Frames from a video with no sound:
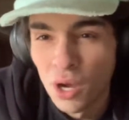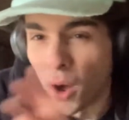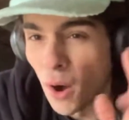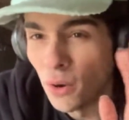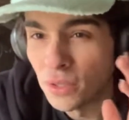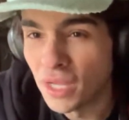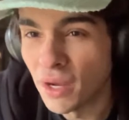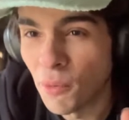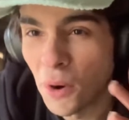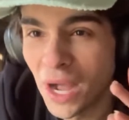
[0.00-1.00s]

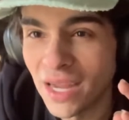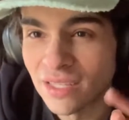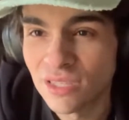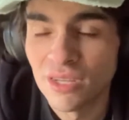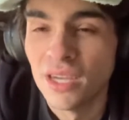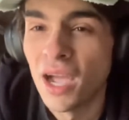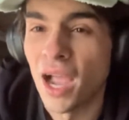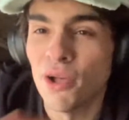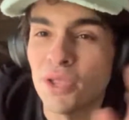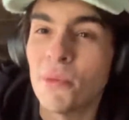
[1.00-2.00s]
only white.
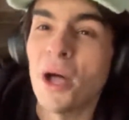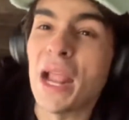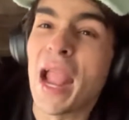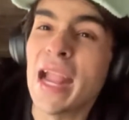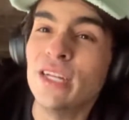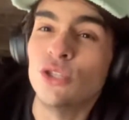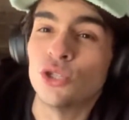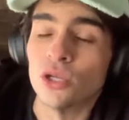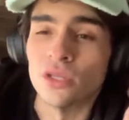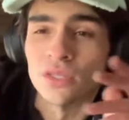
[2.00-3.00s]
I only want
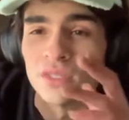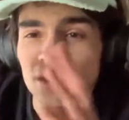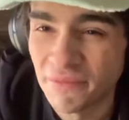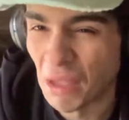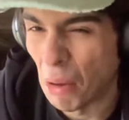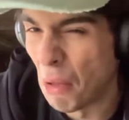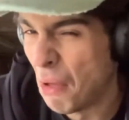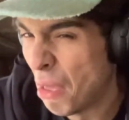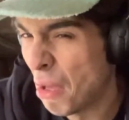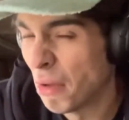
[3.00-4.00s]
angels.
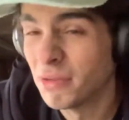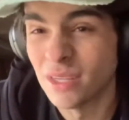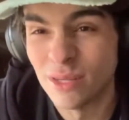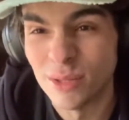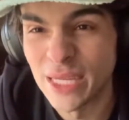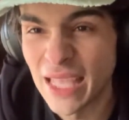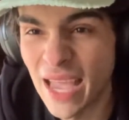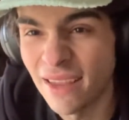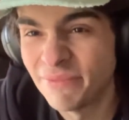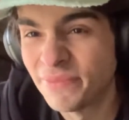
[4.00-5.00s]
Ugh. Did you see
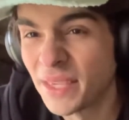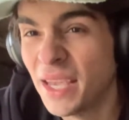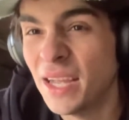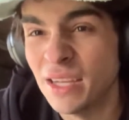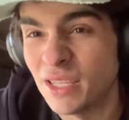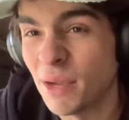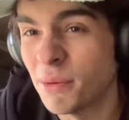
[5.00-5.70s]
that? You see how